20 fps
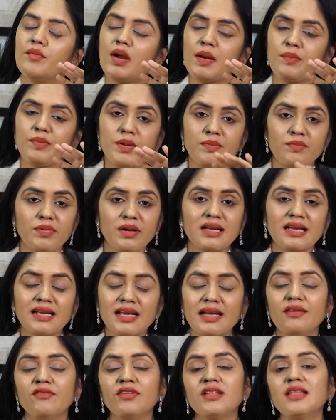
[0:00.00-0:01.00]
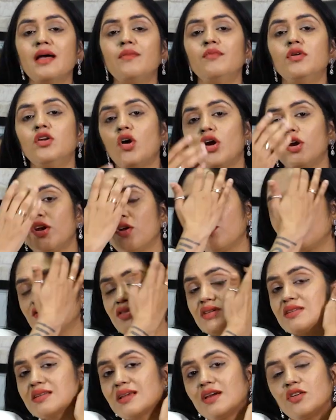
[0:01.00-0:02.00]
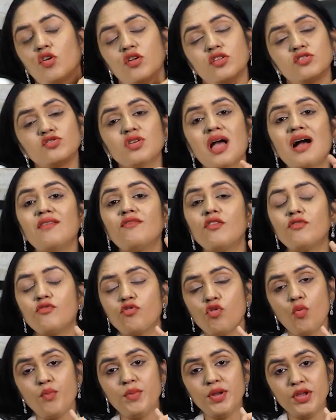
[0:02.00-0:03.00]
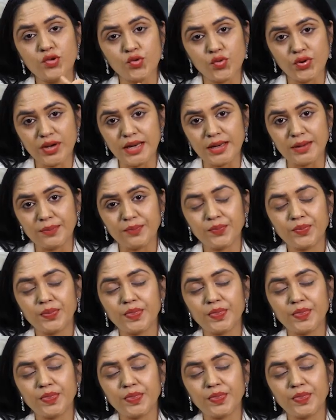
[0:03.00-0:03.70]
but people with amyloidosis can also have a foamy urine.